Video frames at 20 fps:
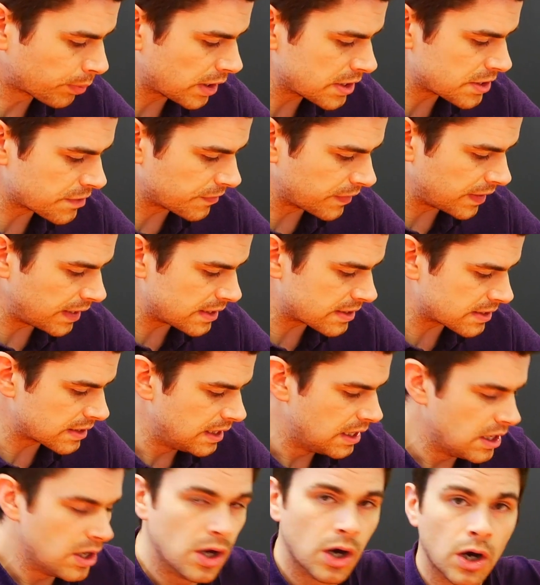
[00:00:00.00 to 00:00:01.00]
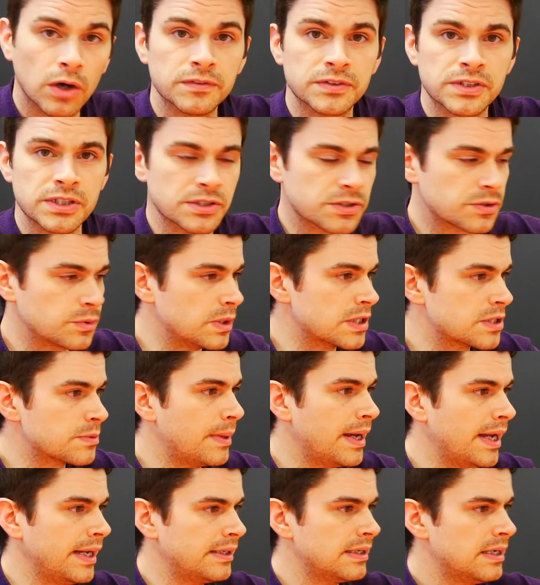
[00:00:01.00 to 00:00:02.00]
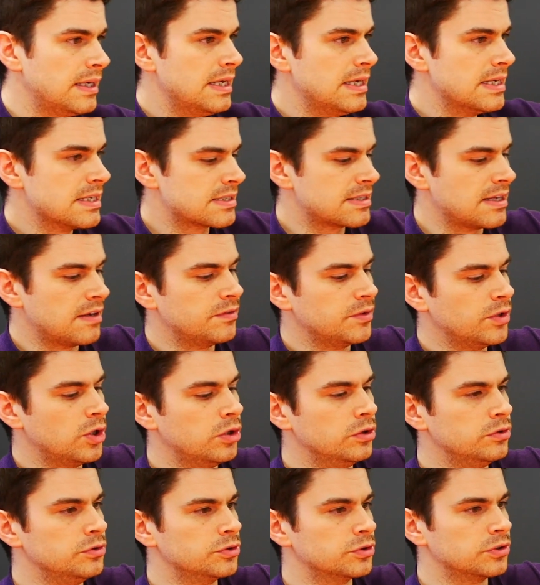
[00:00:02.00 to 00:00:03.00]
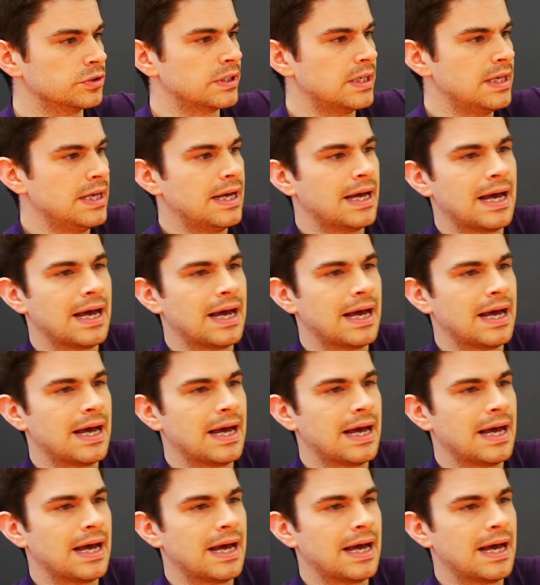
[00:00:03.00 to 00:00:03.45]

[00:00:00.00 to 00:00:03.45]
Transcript: Price for this, obviously it's Swiss made, £710.